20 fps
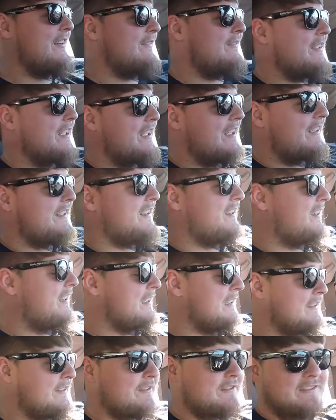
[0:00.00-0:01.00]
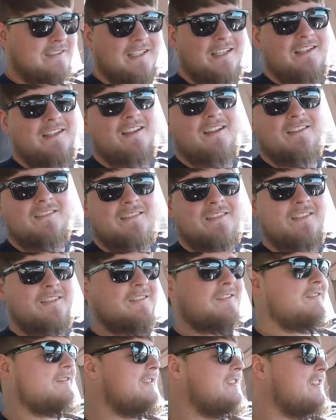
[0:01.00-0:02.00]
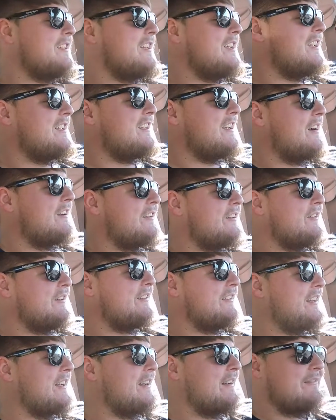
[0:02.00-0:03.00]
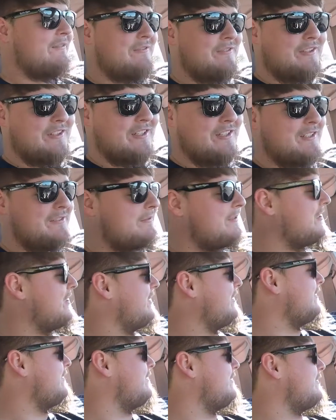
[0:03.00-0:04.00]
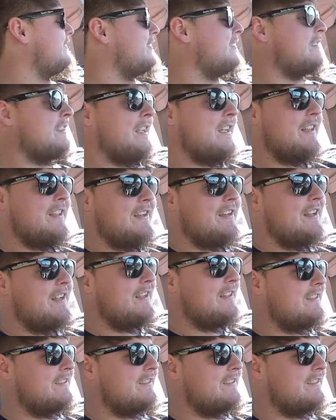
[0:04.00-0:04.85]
telling y'all, I just always tell y'all, so y'all know a time frame and just how the day's